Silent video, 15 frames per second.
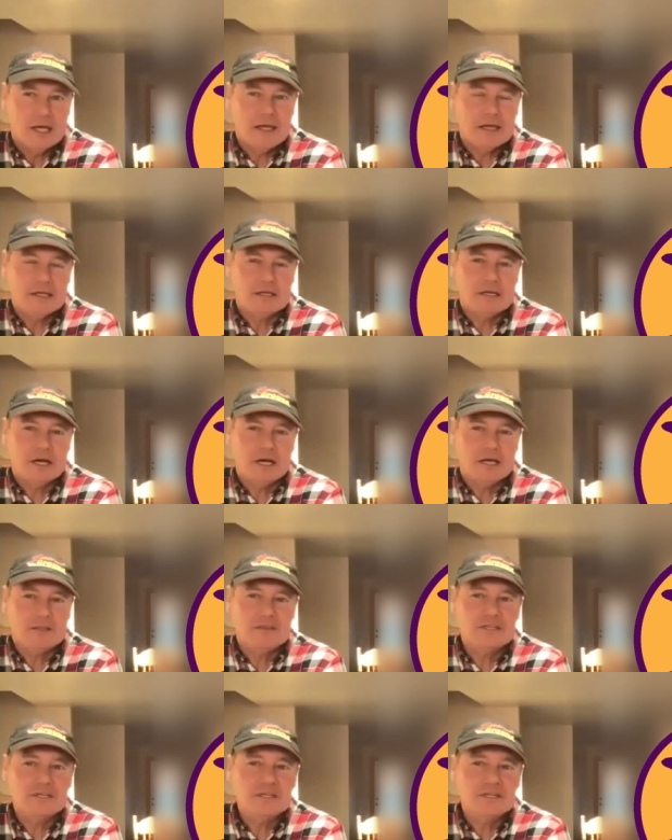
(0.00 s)
And I
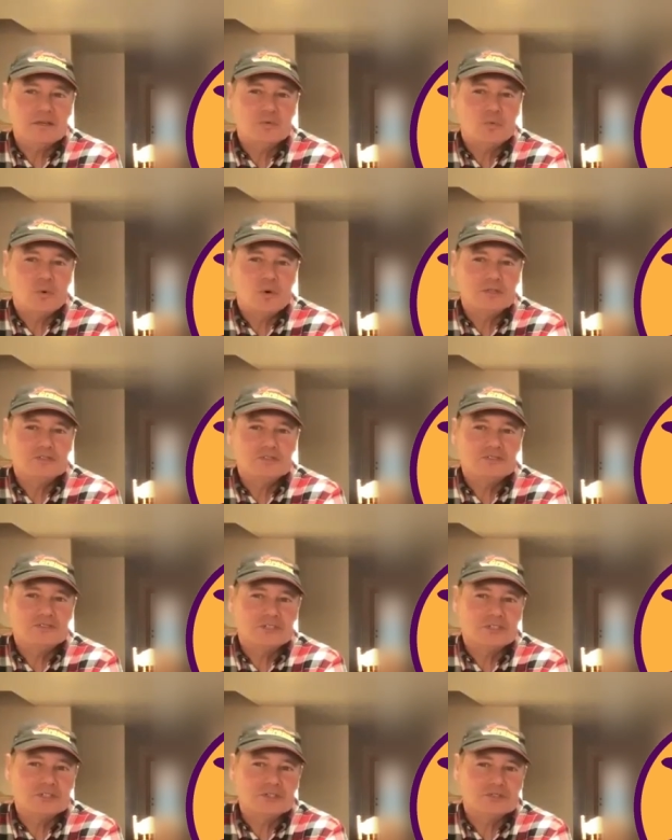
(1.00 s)
think that once
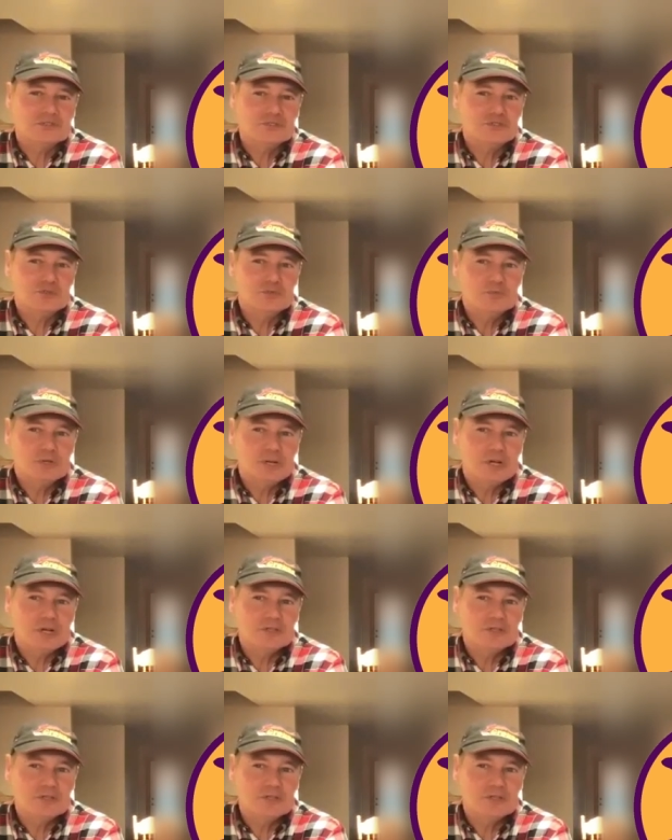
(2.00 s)
the consumer